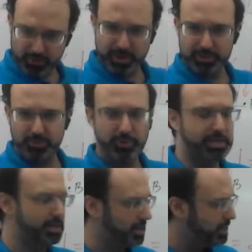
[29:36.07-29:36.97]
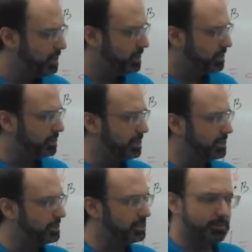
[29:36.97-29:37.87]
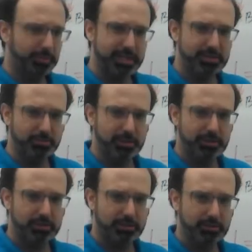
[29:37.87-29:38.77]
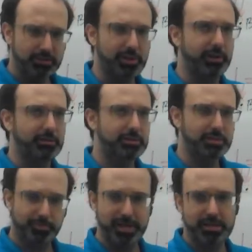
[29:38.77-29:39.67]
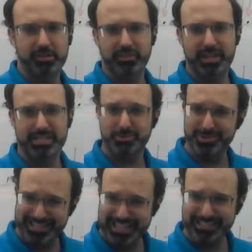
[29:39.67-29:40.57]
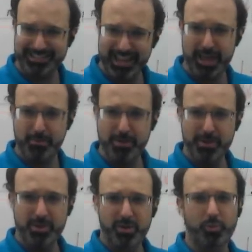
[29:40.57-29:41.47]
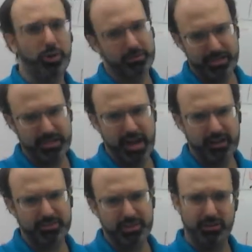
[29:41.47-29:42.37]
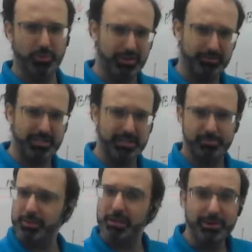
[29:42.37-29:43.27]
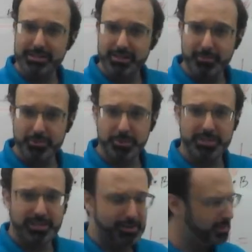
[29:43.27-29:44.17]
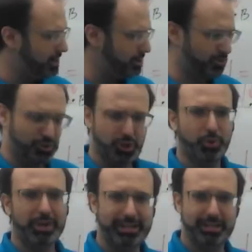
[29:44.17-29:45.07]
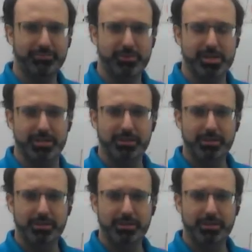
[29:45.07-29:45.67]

question we did, the displacement, the speed and the velocity were exactly the same. One of them had a negative sign, one of them didn't, but otherwise the numbers were the same. Here they're totally different.